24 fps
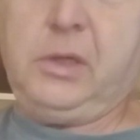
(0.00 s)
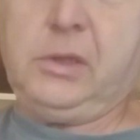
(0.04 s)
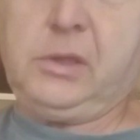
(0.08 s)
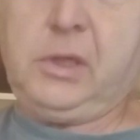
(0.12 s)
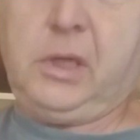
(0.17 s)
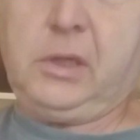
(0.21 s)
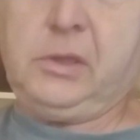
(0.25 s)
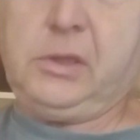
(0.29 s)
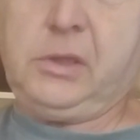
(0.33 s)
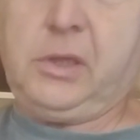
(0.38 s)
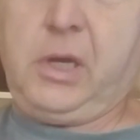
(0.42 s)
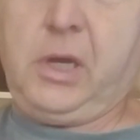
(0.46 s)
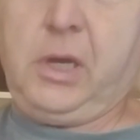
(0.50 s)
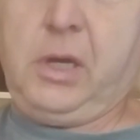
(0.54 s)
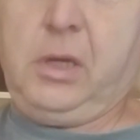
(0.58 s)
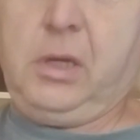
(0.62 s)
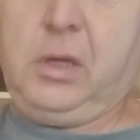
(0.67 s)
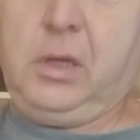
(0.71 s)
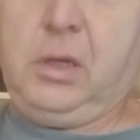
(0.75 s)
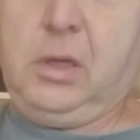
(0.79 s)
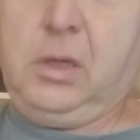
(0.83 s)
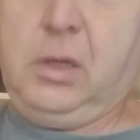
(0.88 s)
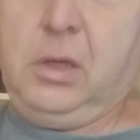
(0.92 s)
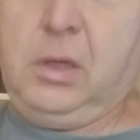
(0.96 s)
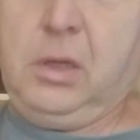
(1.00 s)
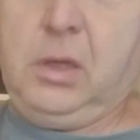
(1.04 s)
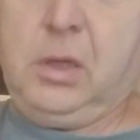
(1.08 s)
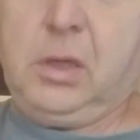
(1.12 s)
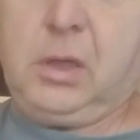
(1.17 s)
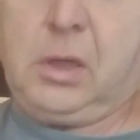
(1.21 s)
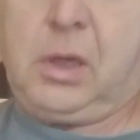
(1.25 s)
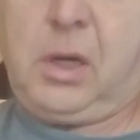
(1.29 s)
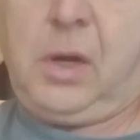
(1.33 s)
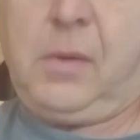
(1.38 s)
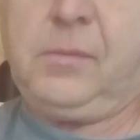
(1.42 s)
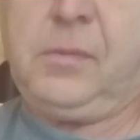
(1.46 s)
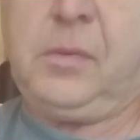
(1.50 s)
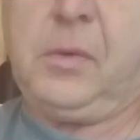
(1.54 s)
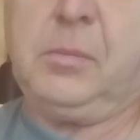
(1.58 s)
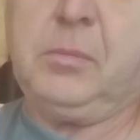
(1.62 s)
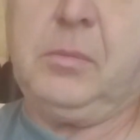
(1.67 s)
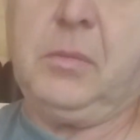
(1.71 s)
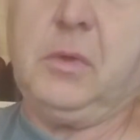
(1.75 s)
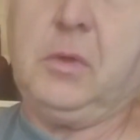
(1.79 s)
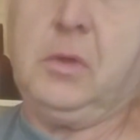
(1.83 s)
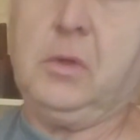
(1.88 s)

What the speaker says: I'd say. Come from